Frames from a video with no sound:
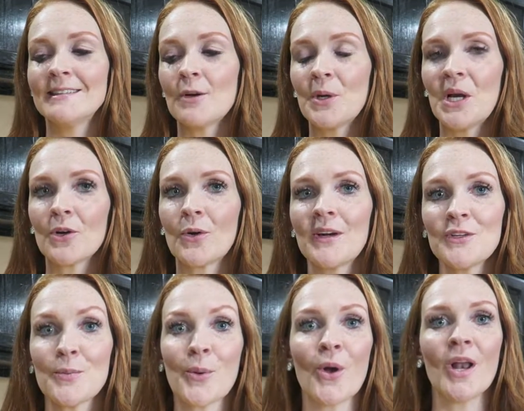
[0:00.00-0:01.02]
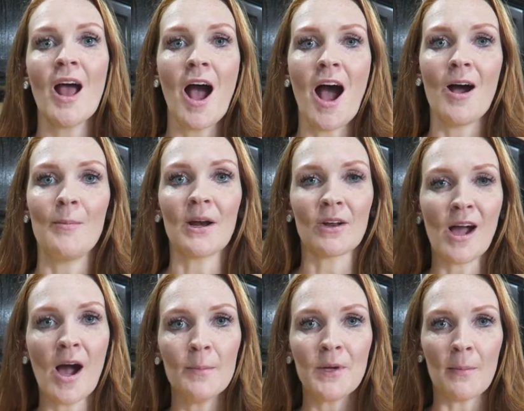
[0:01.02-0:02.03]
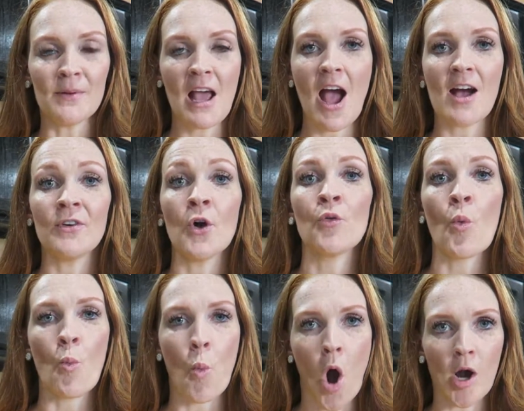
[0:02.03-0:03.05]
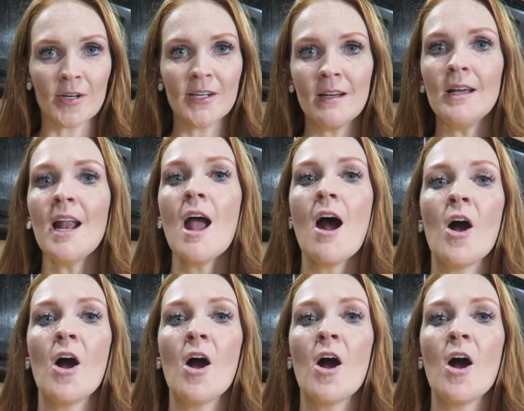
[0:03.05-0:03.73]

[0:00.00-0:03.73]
is that we are going to put about a cup and a half of water in it.